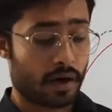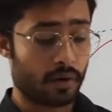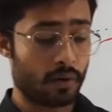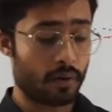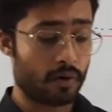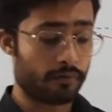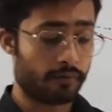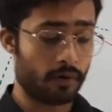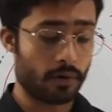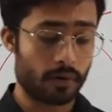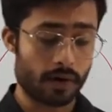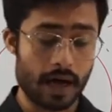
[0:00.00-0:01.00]

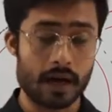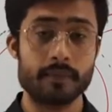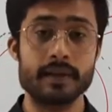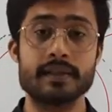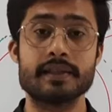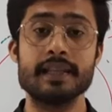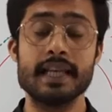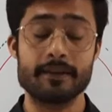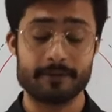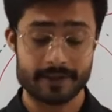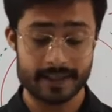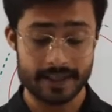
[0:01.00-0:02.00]
Chlorofluorocarbons
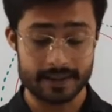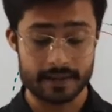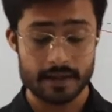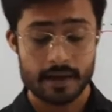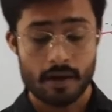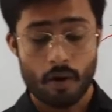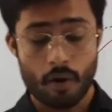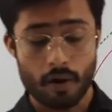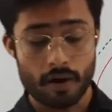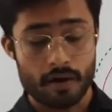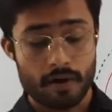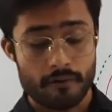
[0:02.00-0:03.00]
CFCs
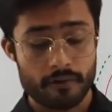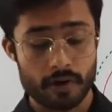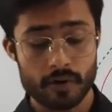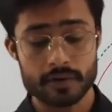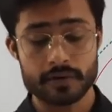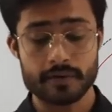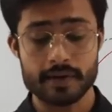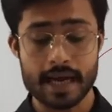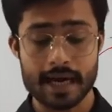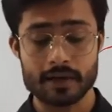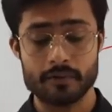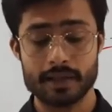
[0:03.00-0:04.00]
or freons
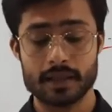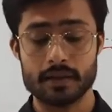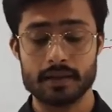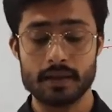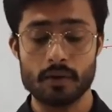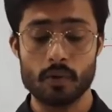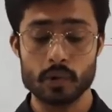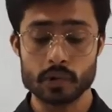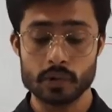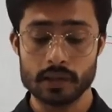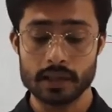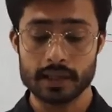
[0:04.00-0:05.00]
react with the
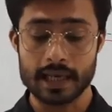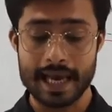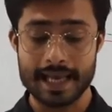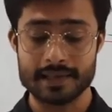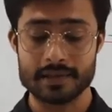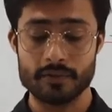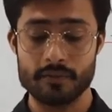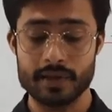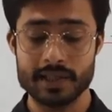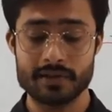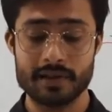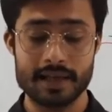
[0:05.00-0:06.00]
ozone gas,
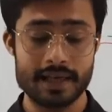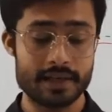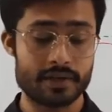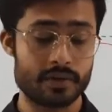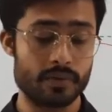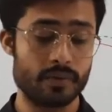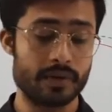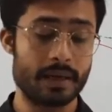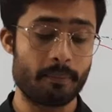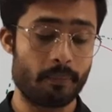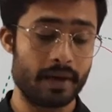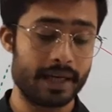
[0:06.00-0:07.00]
which leads to
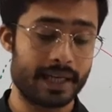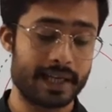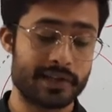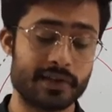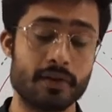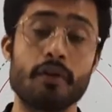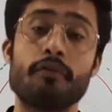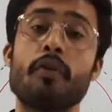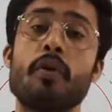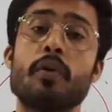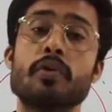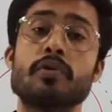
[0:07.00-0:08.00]
depletion
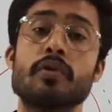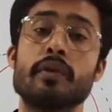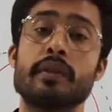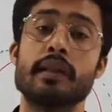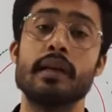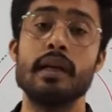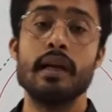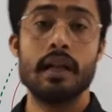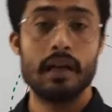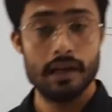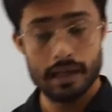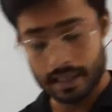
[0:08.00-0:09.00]
of ozone
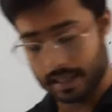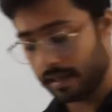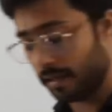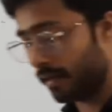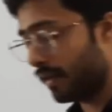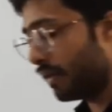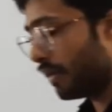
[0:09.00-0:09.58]
layer.